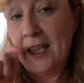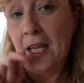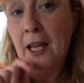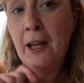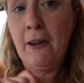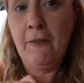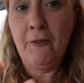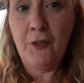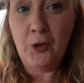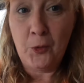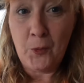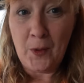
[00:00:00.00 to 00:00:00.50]

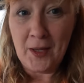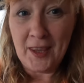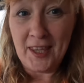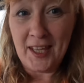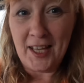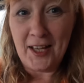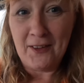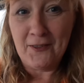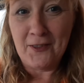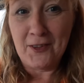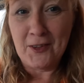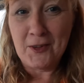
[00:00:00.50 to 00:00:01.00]
if the weather
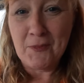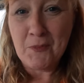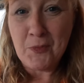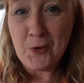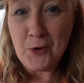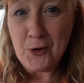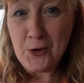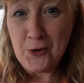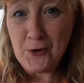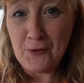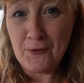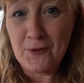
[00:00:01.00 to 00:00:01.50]
ever
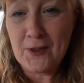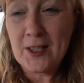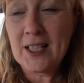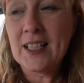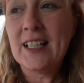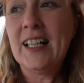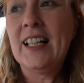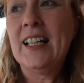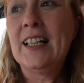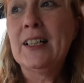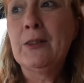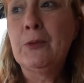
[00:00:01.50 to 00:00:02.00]
improves,
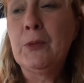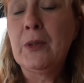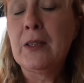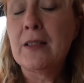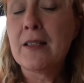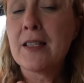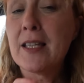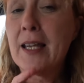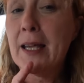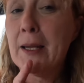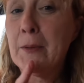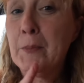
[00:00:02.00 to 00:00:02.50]
I will
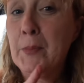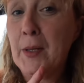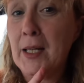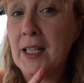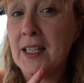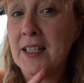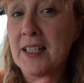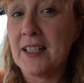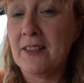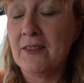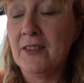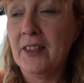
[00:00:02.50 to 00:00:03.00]
take
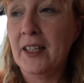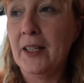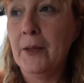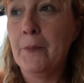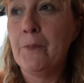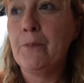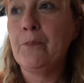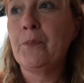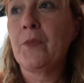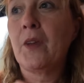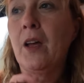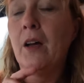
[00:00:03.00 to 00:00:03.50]
Bella down there.
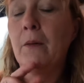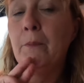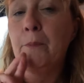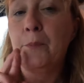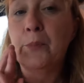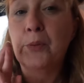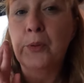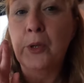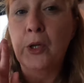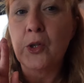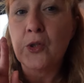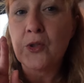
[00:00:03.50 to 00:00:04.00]

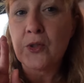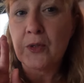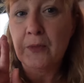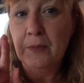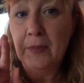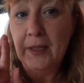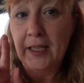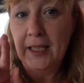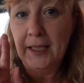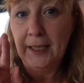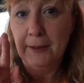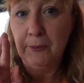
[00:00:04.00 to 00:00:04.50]

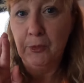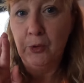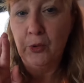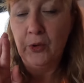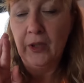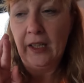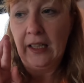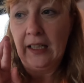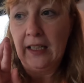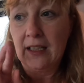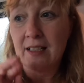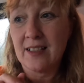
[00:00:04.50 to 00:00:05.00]
Possibly in the
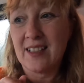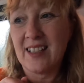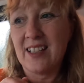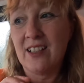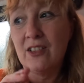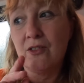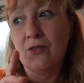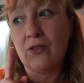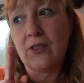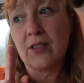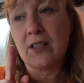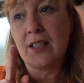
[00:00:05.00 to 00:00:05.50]
morning, because it
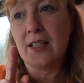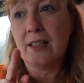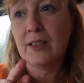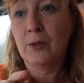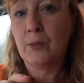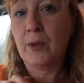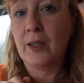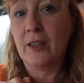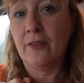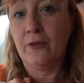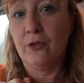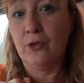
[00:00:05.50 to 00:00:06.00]
looks like the
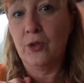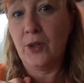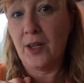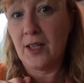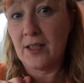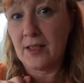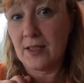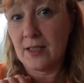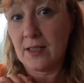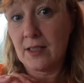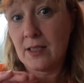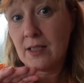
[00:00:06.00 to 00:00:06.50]
weather
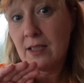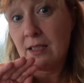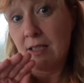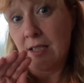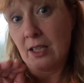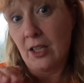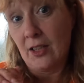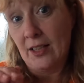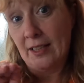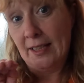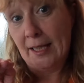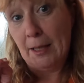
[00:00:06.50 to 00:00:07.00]
forecast is
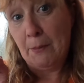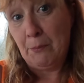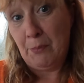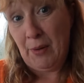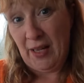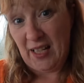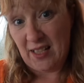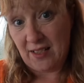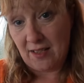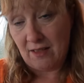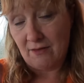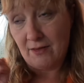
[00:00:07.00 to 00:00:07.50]
going to get
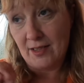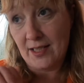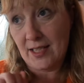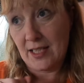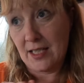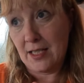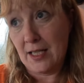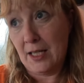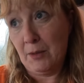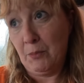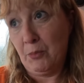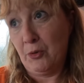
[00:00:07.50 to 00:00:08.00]
better as the
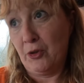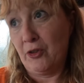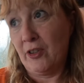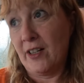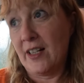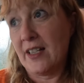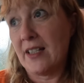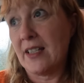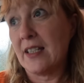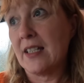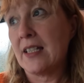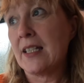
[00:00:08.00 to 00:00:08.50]
day
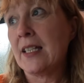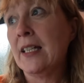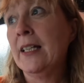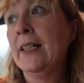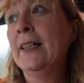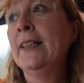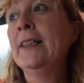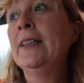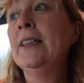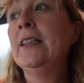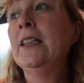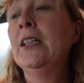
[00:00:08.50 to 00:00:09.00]
progresses.
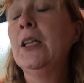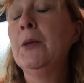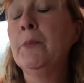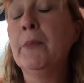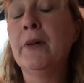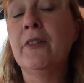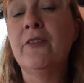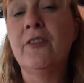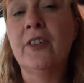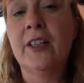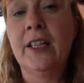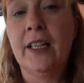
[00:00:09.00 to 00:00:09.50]

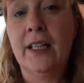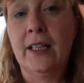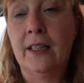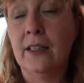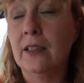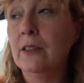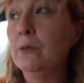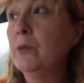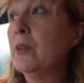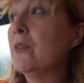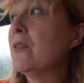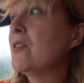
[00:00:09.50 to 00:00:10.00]
But for
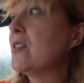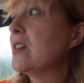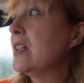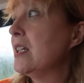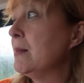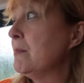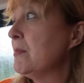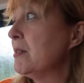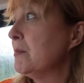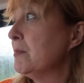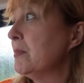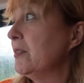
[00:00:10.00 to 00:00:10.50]
now, we've
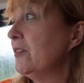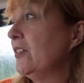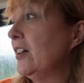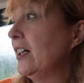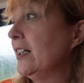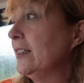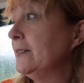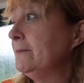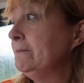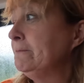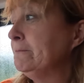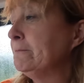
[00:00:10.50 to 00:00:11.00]
steamed up the
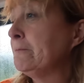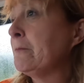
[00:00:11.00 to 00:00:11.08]
van